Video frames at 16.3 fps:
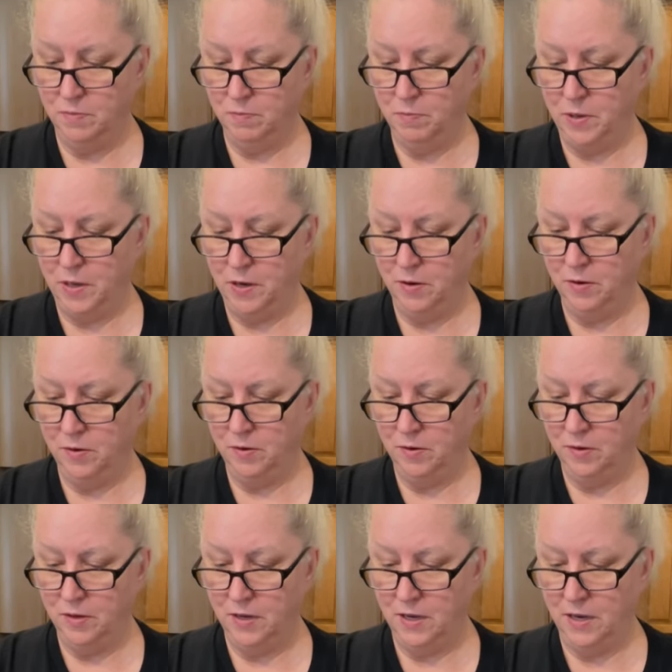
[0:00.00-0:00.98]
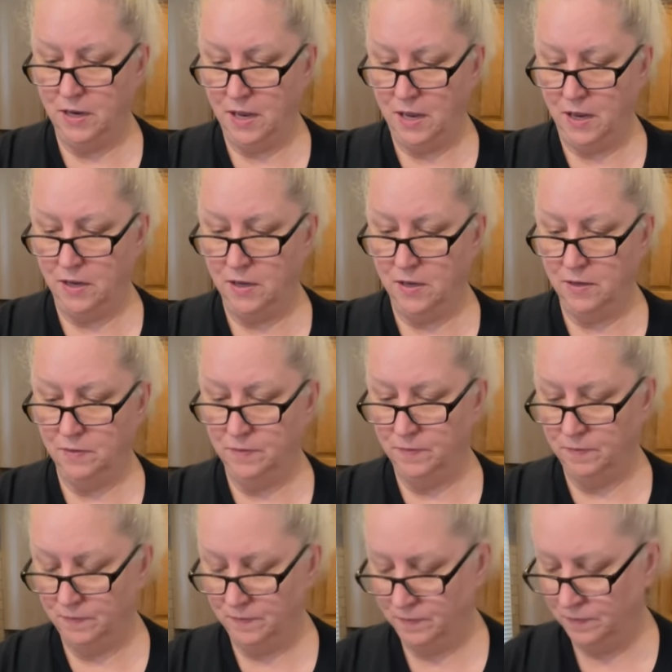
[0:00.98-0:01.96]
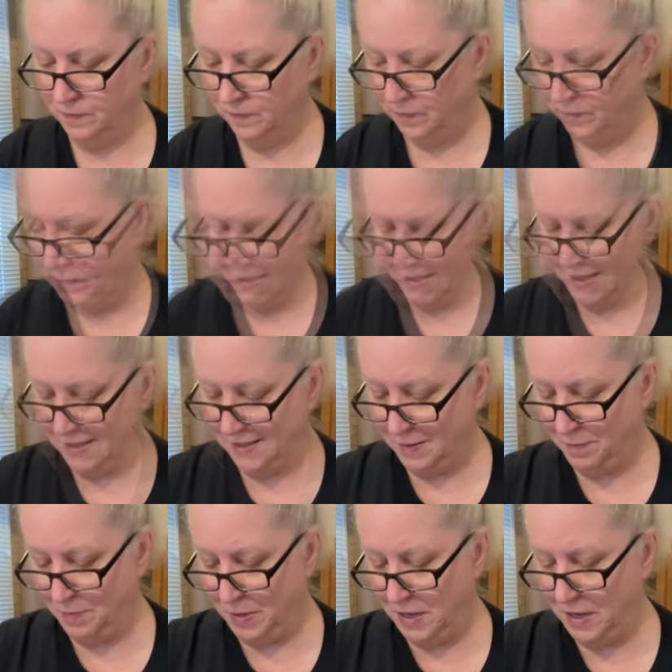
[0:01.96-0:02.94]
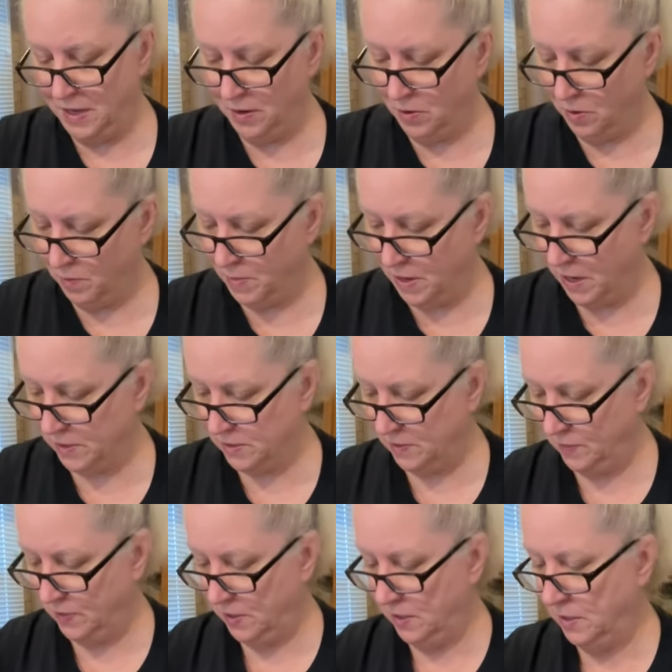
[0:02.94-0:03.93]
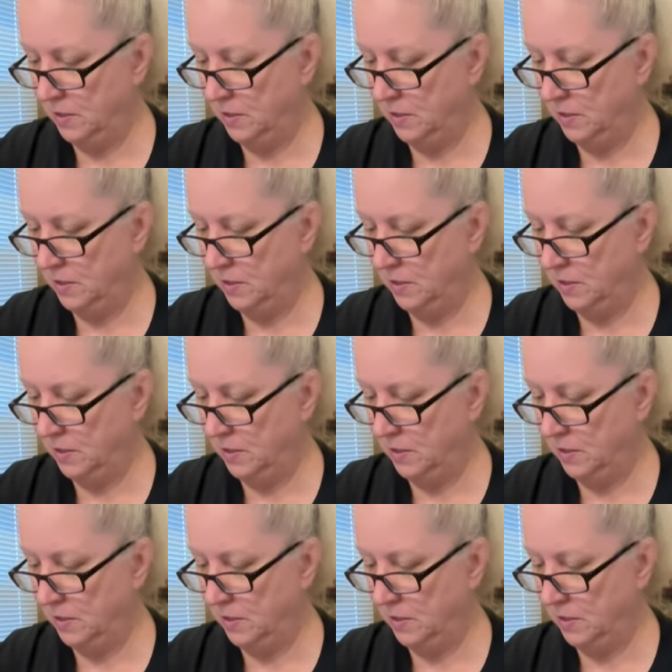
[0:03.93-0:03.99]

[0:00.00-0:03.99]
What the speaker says: butter, and egg. It's a big old box of it.